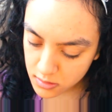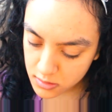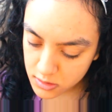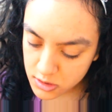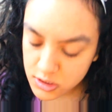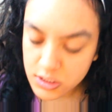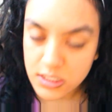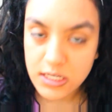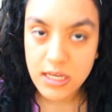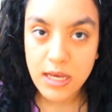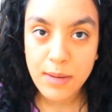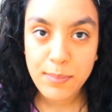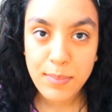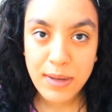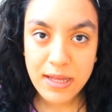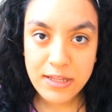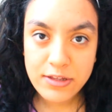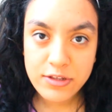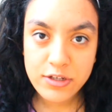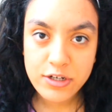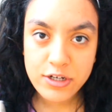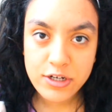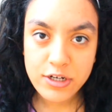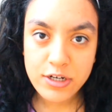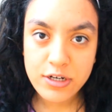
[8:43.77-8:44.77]
Shea
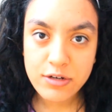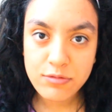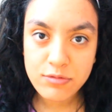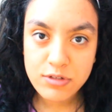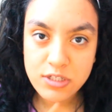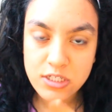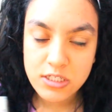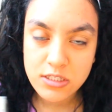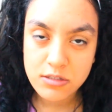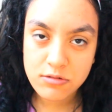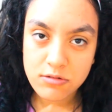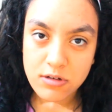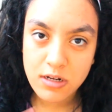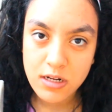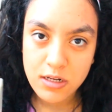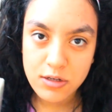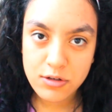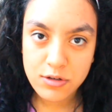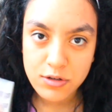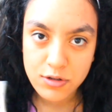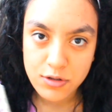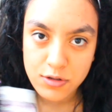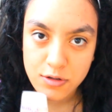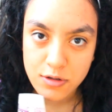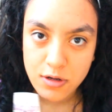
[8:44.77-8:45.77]
butter, which is really
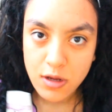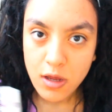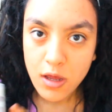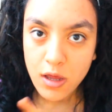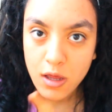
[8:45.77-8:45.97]
good.